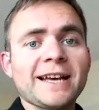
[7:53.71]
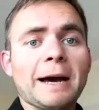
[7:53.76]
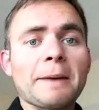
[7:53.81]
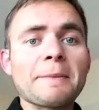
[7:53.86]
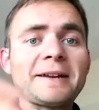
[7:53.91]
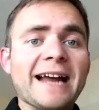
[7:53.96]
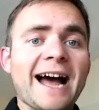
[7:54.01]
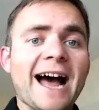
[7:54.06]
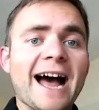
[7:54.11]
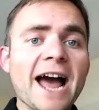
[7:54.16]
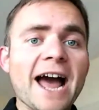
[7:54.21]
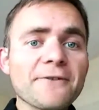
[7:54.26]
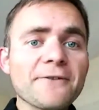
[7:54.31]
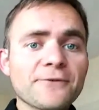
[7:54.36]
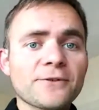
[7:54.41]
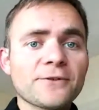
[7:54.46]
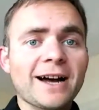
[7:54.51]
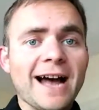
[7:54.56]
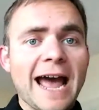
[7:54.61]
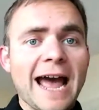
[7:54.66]

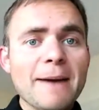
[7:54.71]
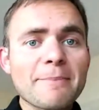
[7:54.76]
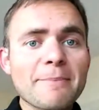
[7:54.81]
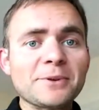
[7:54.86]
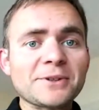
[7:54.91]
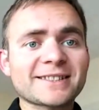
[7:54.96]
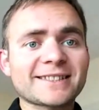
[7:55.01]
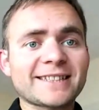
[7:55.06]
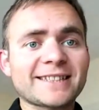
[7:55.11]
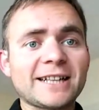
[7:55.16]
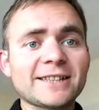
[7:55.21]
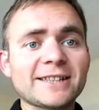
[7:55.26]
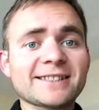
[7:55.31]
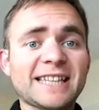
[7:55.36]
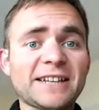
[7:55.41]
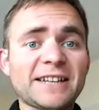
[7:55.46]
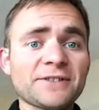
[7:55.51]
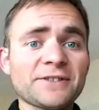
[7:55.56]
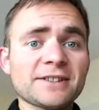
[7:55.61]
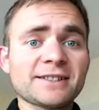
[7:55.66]
Apple
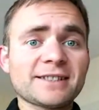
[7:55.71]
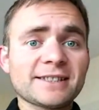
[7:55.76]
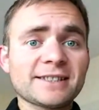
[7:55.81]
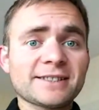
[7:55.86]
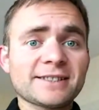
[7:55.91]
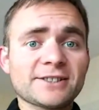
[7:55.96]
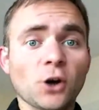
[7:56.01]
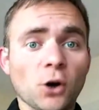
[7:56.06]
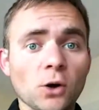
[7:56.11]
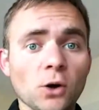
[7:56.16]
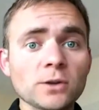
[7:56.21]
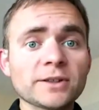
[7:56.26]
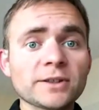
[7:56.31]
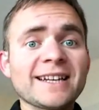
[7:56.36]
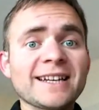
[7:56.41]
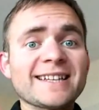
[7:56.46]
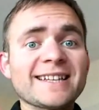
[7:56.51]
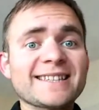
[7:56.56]
sold